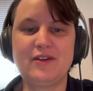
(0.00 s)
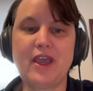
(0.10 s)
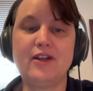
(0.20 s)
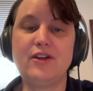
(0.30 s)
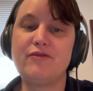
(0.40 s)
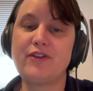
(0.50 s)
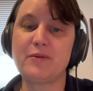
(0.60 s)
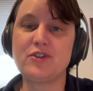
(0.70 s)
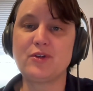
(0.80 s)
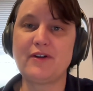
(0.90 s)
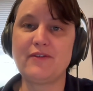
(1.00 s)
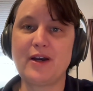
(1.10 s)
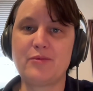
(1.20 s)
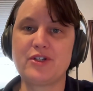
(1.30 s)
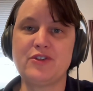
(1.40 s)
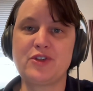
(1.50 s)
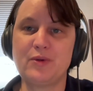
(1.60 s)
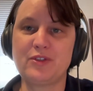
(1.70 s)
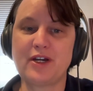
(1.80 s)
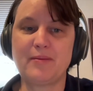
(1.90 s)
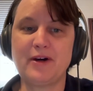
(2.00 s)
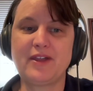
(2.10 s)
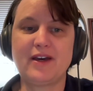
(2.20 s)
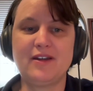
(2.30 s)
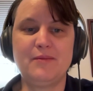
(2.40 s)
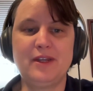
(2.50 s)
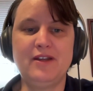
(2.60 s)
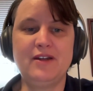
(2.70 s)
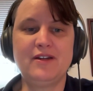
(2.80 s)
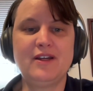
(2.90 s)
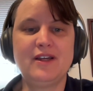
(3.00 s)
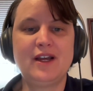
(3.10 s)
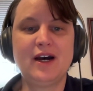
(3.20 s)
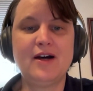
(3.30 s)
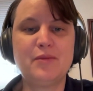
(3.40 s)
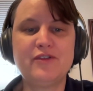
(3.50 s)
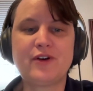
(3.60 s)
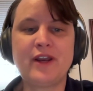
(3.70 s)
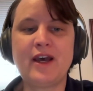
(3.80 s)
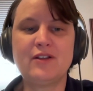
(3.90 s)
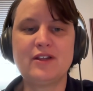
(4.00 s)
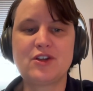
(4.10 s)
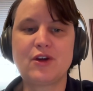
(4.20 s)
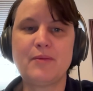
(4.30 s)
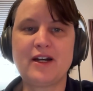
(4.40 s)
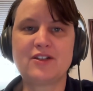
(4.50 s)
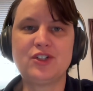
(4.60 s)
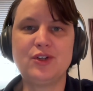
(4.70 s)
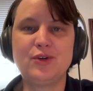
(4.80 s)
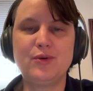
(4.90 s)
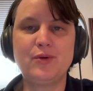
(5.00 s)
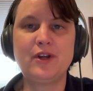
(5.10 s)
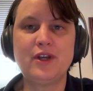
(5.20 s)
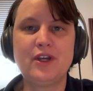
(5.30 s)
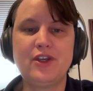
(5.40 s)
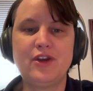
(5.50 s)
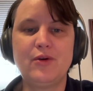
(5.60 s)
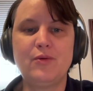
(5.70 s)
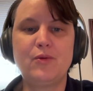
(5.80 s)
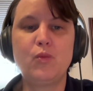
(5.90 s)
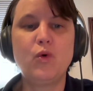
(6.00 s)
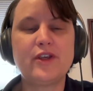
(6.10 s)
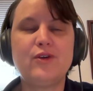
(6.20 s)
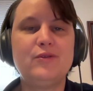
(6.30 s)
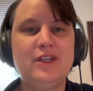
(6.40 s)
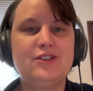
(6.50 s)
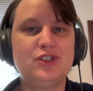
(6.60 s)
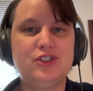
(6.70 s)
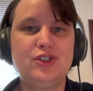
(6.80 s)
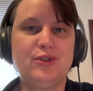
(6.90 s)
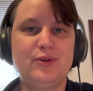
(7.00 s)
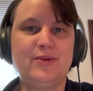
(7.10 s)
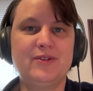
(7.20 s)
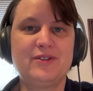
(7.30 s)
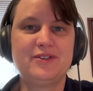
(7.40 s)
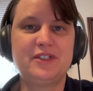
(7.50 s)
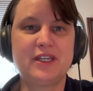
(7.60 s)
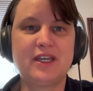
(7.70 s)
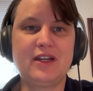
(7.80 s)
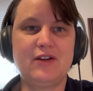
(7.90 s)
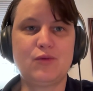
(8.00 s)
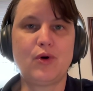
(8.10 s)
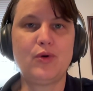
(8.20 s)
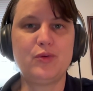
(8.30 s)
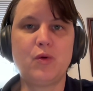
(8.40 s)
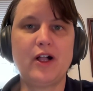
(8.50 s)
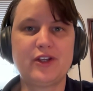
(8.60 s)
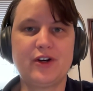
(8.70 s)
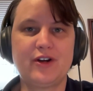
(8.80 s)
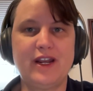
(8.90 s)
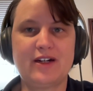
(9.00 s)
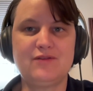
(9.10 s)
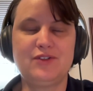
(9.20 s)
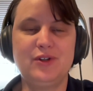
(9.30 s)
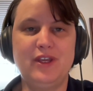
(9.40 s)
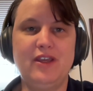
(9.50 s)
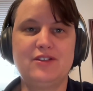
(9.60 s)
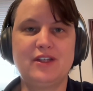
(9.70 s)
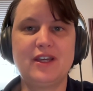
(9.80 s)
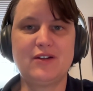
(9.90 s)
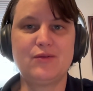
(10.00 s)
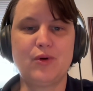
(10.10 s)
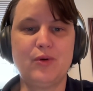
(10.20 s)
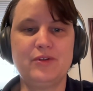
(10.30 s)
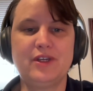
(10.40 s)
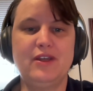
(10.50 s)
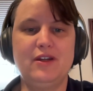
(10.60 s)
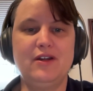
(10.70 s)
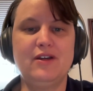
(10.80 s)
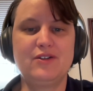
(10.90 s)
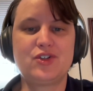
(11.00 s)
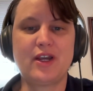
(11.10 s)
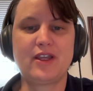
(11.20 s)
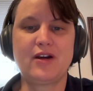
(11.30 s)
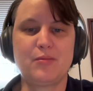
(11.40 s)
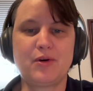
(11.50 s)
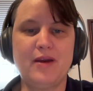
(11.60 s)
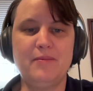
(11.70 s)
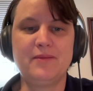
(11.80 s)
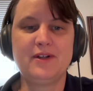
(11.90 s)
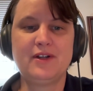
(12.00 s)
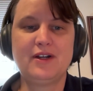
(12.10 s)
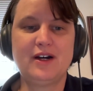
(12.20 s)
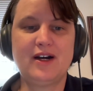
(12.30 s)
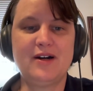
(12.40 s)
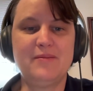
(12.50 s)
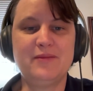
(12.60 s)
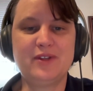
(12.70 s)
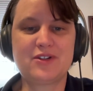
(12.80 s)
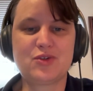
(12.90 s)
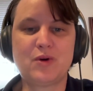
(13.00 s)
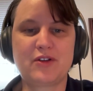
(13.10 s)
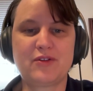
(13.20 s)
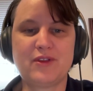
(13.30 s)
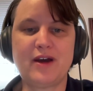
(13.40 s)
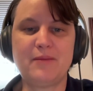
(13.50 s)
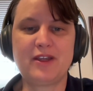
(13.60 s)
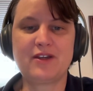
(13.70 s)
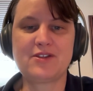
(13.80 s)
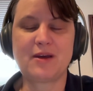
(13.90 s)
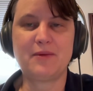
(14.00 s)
and families do have an option. So we'll talk about that in a minute. But for now, let's go back to, what you need to do to get enrolled while you're on active duty to get enrolled in TRICARE Prime. Let's just walk through that, Mike, because that